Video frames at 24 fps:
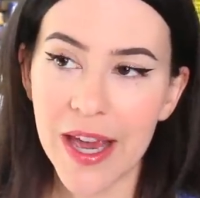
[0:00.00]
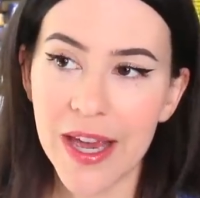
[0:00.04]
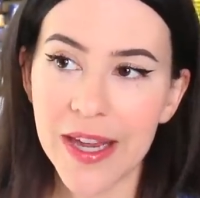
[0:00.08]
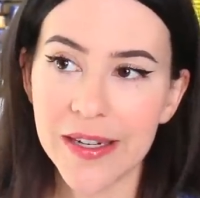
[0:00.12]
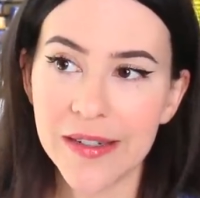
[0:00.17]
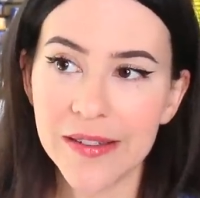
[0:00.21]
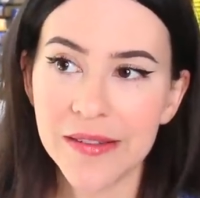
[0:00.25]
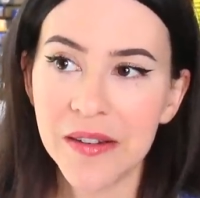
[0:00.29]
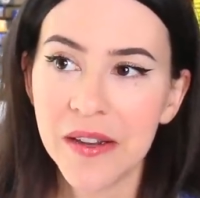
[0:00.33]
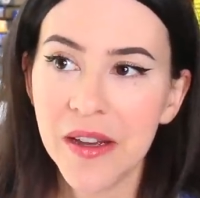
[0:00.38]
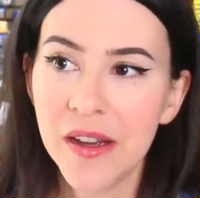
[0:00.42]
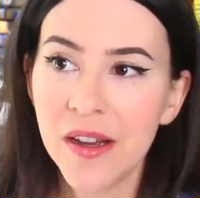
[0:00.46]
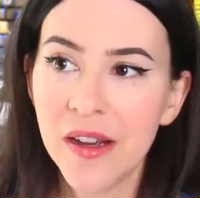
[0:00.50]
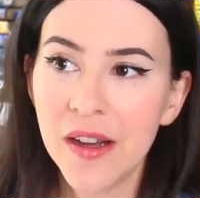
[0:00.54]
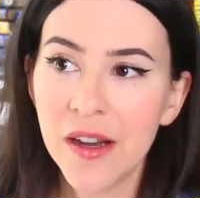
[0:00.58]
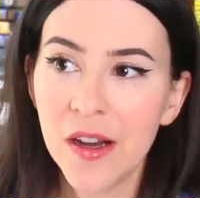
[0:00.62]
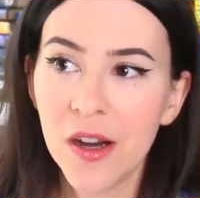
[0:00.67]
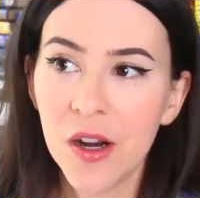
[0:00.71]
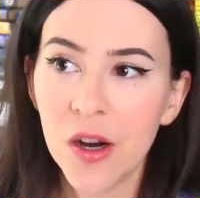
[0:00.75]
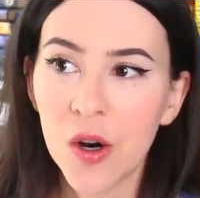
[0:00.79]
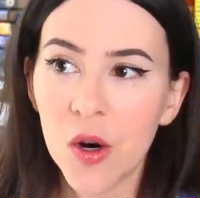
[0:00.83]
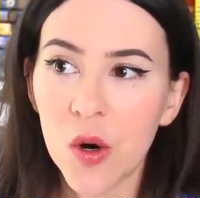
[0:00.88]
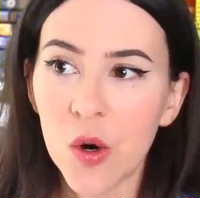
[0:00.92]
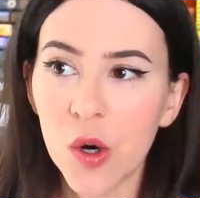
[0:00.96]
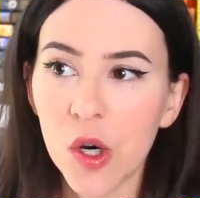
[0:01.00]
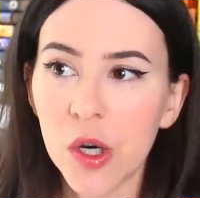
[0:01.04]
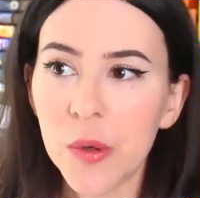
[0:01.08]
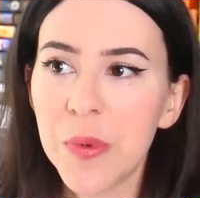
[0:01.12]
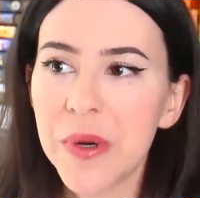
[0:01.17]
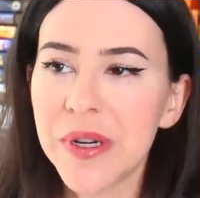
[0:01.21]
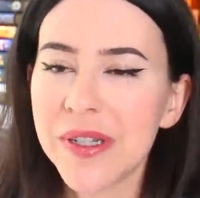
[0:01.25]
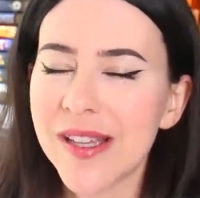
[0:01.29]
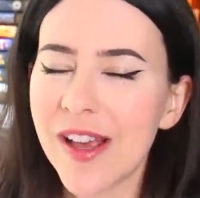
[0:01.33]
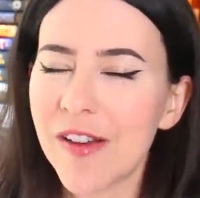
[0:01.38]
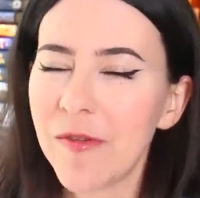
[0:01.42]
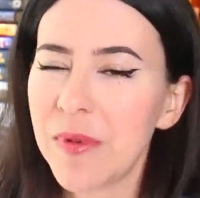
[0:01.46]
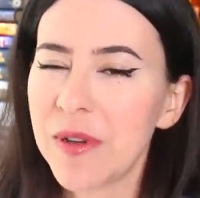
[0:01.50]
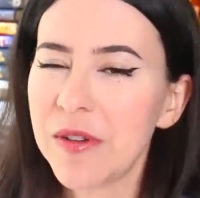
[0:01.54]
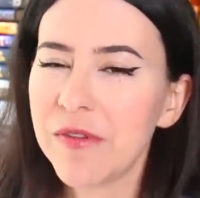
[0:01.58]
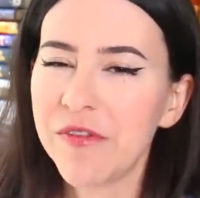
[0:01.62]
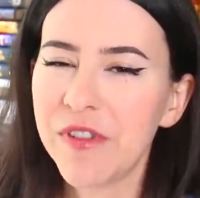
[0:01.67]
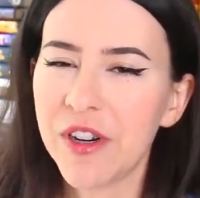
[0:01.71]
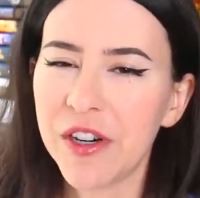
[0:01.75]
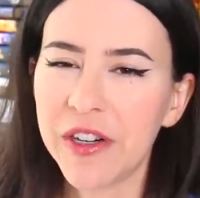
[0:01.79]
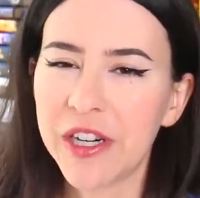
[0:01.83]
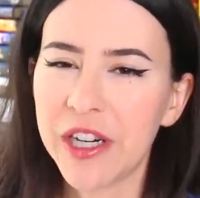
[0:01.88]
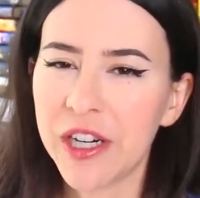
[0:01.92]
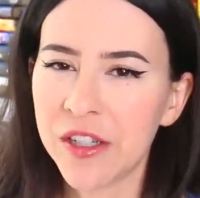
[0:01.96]
And horror books have been
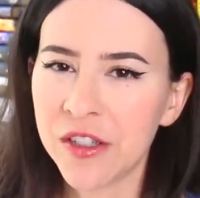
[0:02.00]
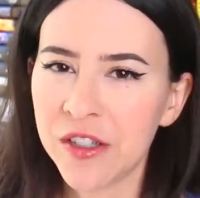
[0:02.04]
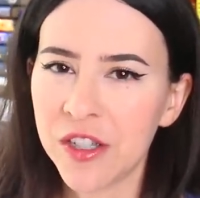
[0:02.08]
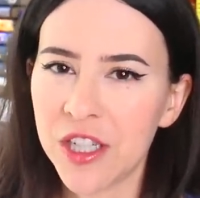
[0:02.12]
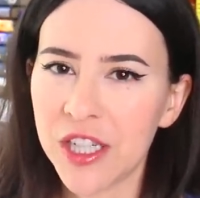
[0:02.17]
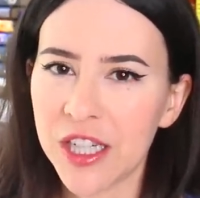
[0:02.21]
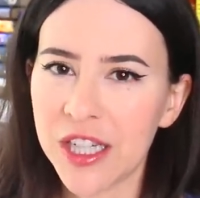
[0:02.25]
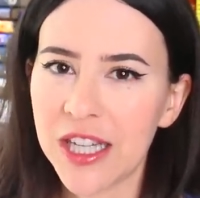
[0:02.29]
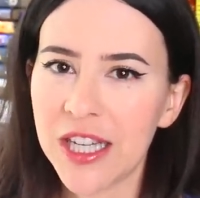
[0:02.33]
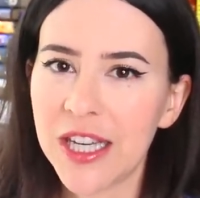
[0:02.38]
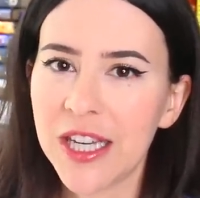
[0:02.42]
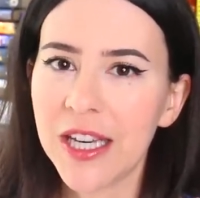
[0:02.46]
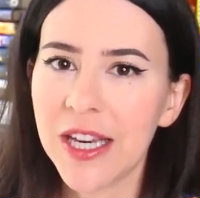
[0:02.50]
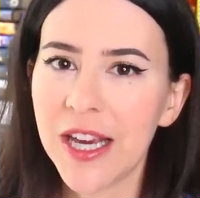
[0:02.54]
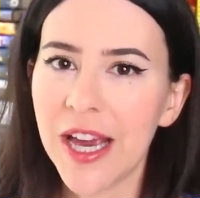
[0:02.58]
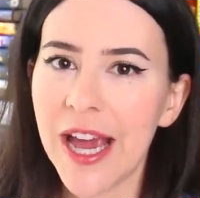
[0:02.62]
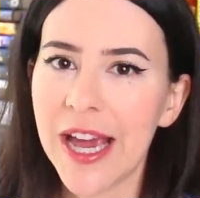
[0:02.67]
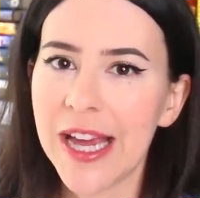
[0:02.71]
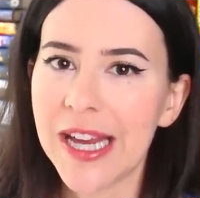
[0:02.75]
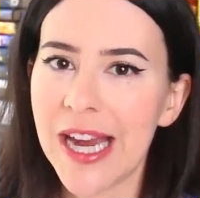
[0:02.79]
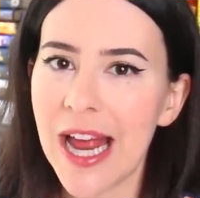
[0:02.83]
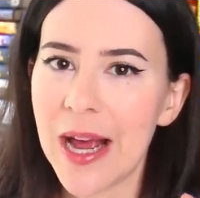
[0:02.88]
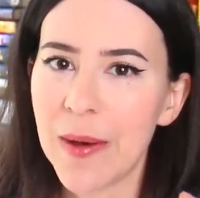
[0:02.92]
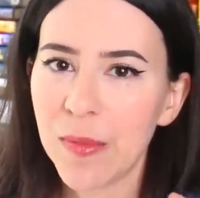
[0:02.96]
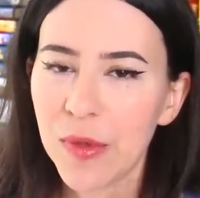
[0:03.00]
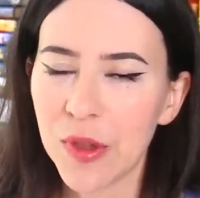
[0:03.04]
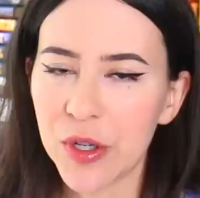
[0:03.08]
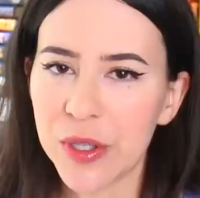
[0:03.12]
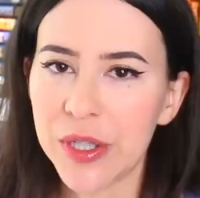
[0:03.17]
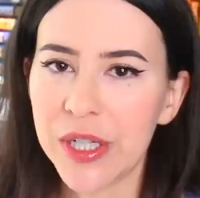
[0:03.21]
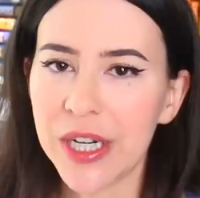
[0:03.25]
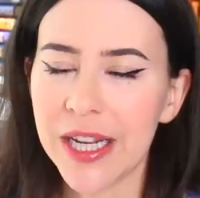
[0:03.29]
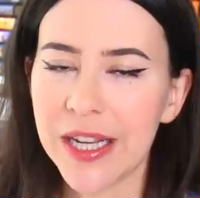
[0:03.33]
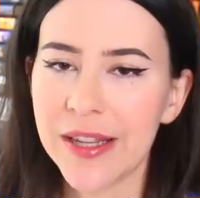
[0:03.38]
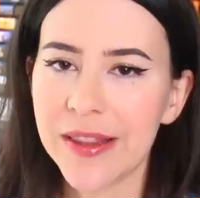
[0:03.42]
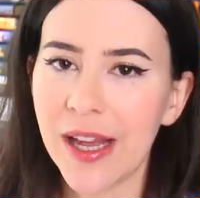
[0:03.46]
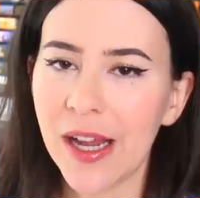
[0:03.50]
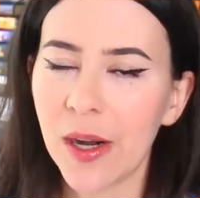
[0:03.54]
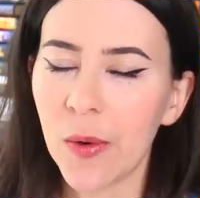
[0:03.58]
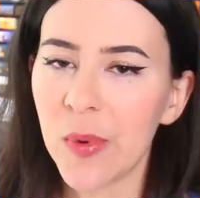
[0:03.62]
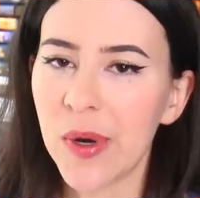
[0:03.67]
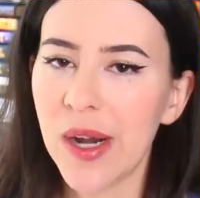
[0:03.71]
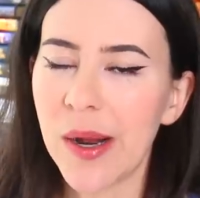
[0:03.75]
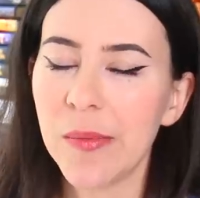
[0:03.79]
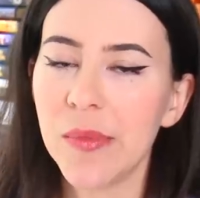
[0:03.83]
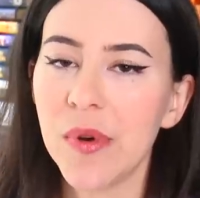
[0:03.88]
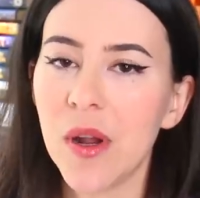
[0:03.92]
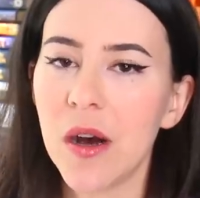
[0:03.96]
very unlucky, and I'm learning that
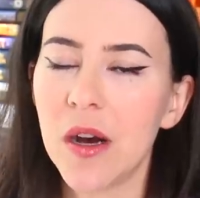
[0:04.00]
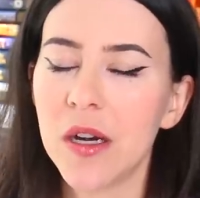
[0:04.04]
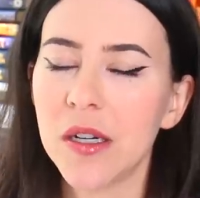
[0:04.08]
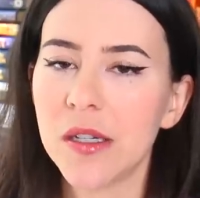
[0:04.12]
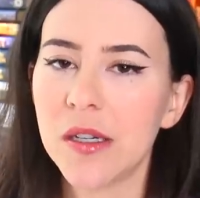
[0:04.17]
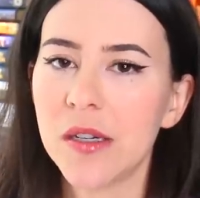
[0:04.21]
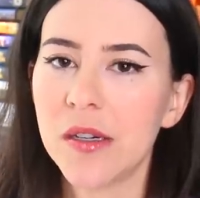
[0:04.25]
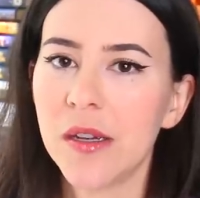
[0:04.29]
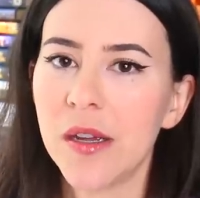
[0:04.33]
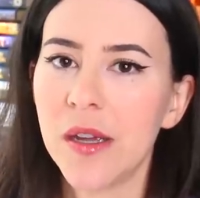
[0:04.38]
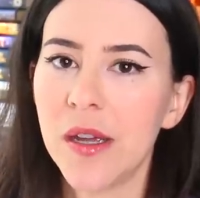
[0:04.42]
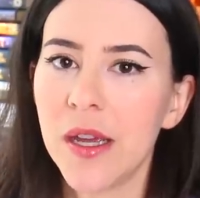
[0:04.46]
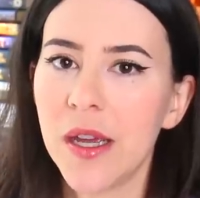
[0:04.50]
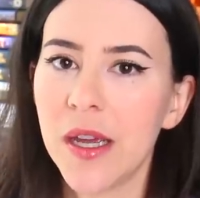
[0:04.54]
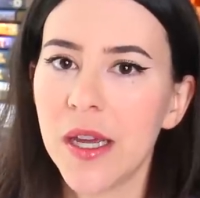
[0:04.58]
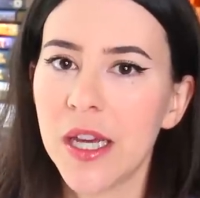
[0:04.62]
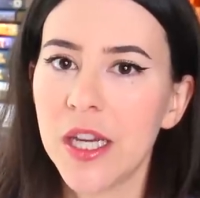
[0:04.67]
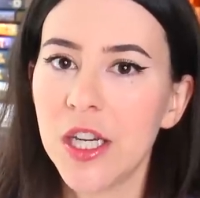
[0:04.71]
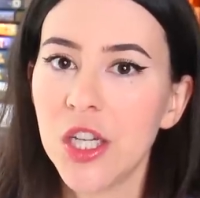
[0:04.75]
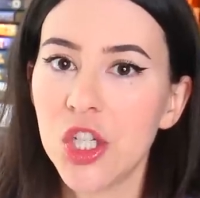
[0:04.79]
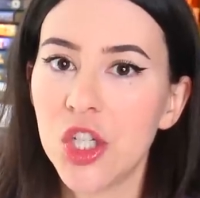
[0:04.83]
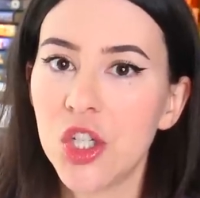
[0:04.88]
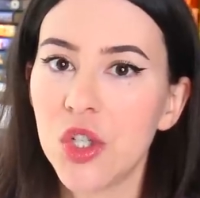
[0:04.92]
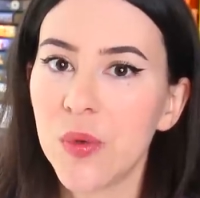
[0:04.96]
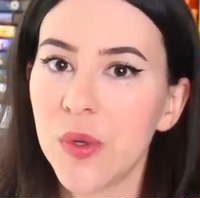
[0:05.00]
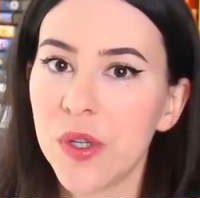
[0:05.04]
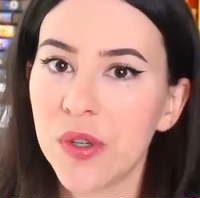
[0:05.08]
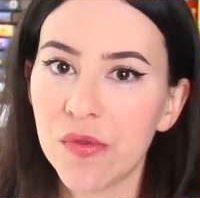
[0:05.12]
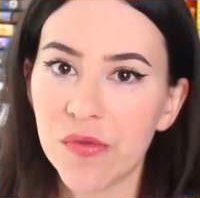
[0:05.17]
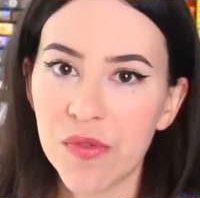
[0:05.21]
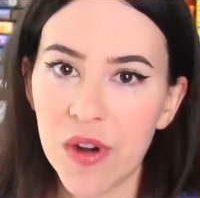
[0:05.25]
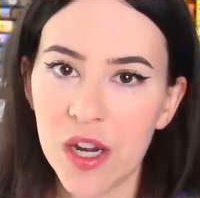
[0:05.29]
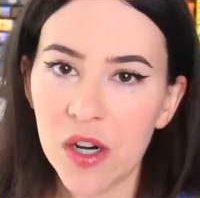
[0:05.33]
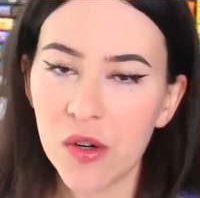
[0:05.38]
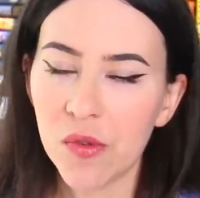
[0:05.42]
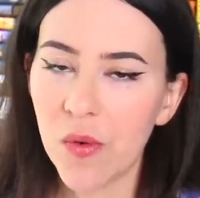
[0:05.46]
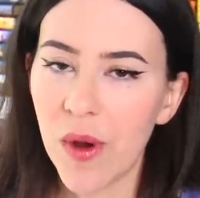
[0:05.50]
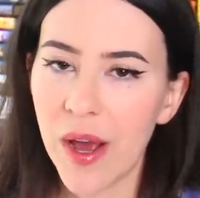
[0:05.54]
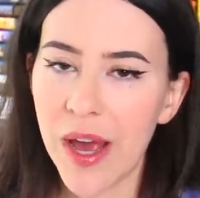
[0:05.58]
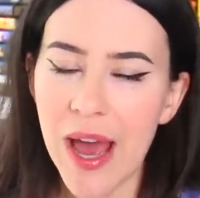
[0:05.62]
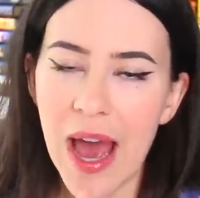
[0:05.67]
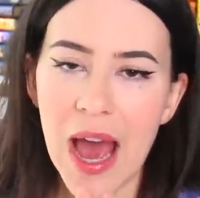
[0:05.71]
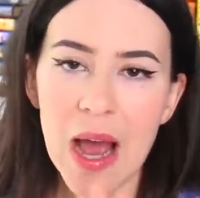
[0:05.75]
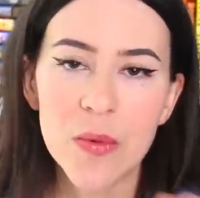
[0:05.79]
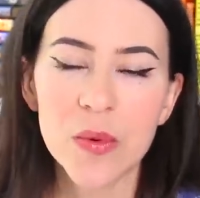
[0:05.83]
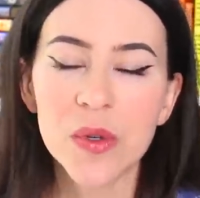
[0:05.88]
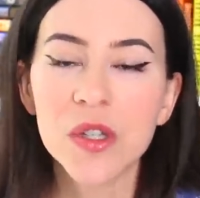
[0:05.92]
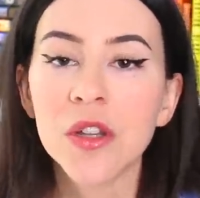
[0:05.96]
when I'm not into it right away,
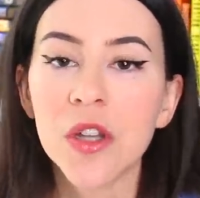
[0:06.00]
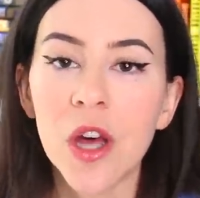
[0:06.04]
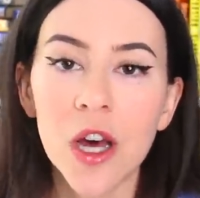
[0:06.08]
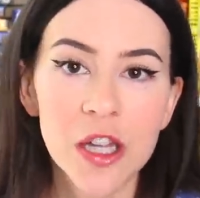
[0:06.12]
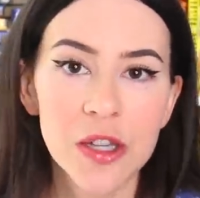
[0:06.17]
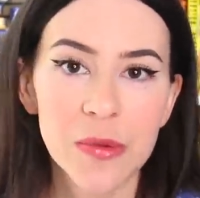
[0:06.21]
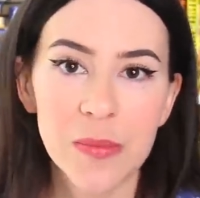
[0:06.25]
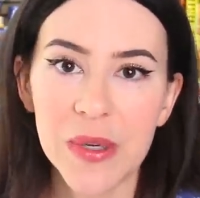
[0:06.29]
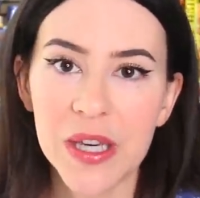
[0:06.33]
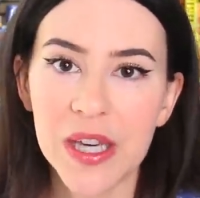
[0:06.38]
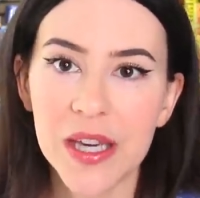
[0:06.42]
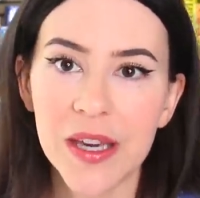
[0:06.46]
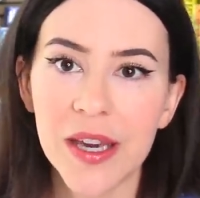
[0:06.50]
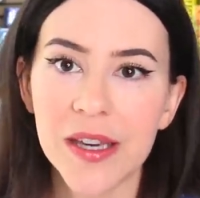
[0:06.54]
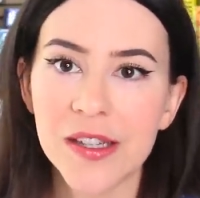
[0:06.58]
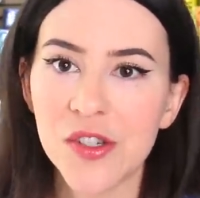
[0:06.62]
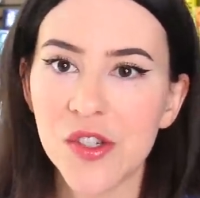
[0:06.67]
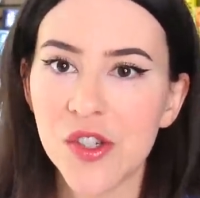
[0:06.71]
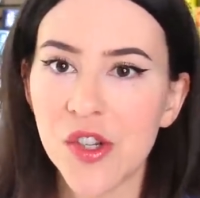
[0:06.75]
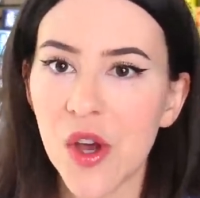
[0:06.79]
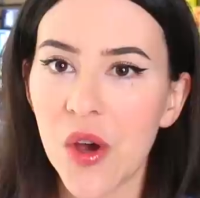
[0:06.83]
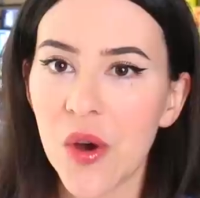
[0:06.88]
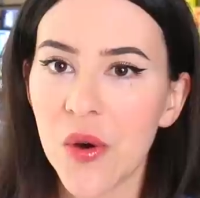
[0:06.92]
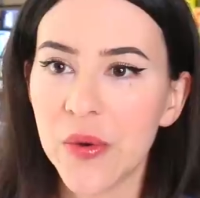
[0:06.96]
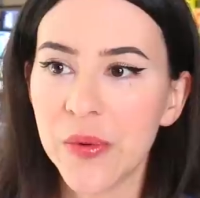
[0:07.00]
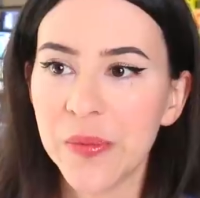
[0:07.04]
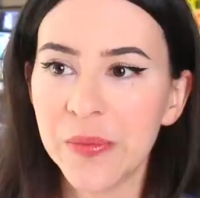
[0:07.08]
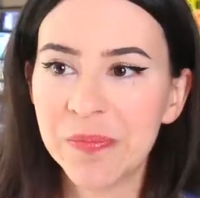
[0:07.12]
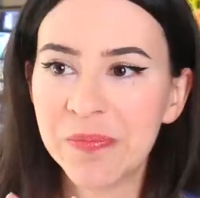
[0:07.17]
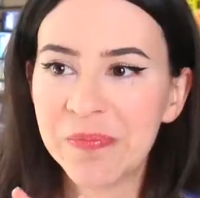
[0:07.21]
I will not be. So